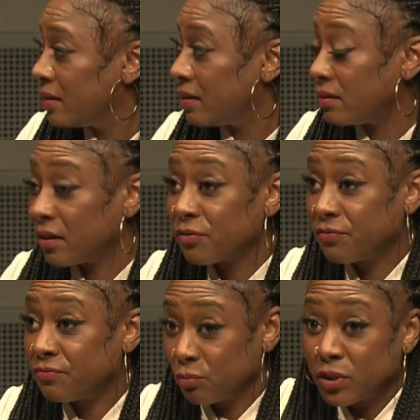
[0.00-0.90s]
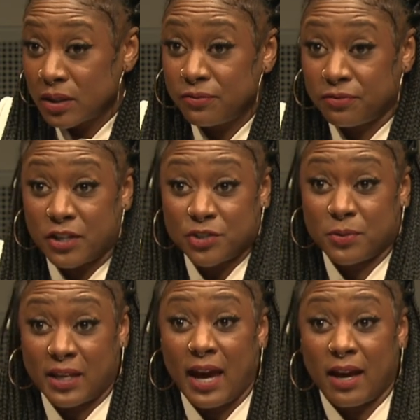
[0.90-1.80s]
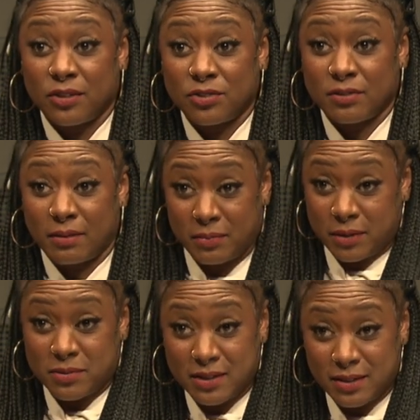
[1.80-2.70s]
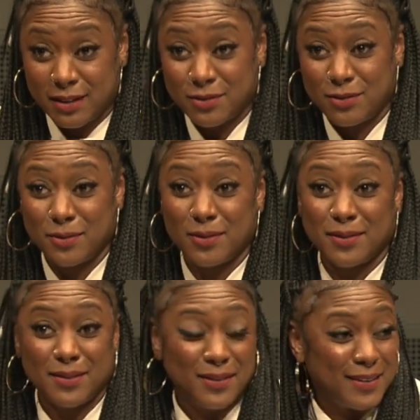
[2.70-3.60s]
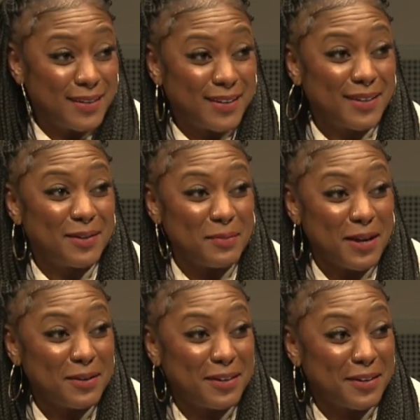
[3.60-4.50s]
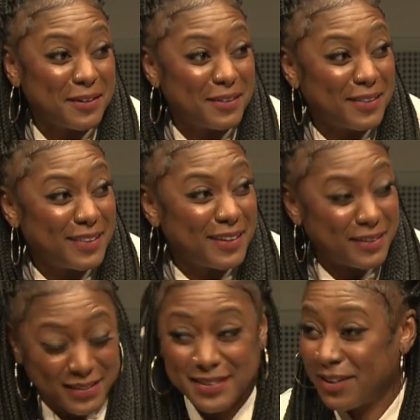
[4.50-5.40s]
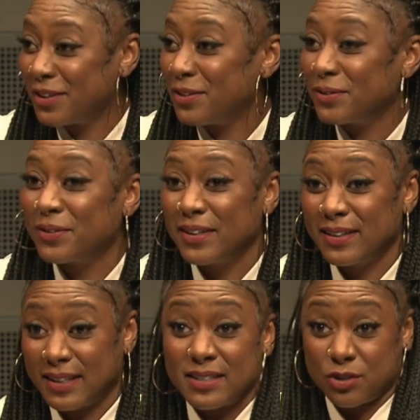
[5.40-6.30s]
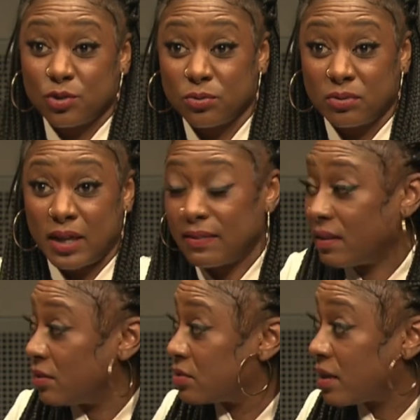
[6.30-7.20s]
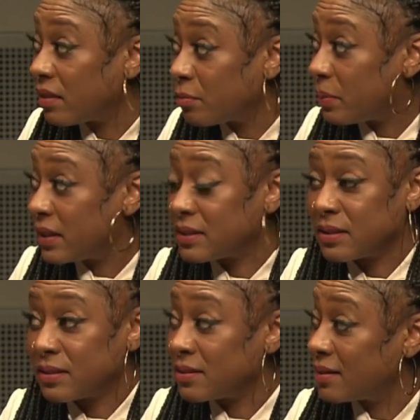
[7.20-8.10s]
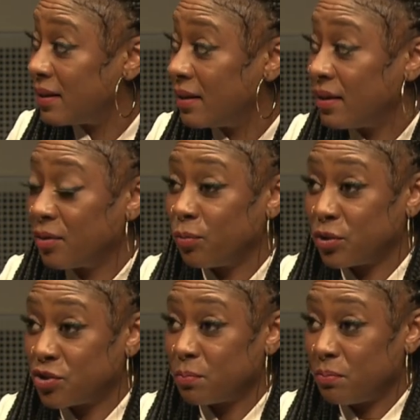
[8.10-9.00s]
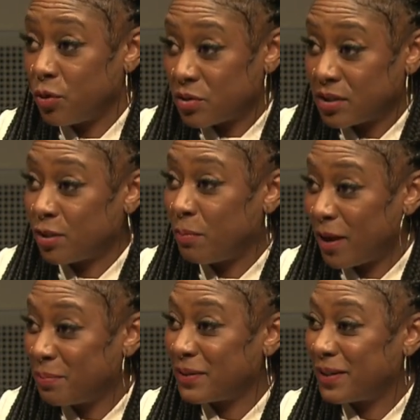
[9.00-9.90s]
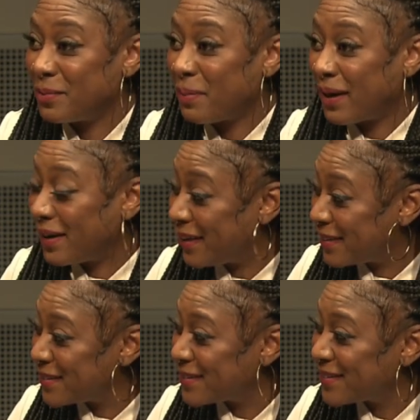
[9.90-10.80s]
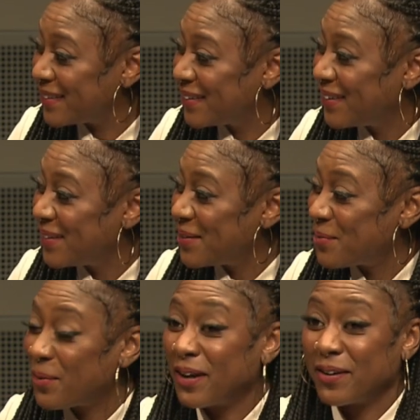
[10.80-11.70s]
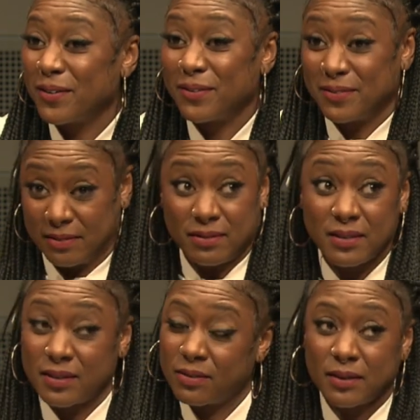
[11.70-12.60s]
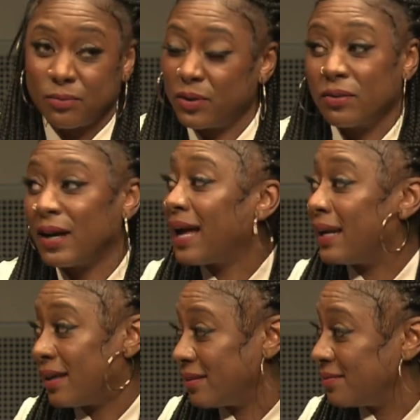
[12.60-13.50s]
They're really flush with cash. I mean, I'm sitting next to a mayor here. They could tell you that's the truth. And then there's other places, which mostly are populated by us, where they're like, we don't got it.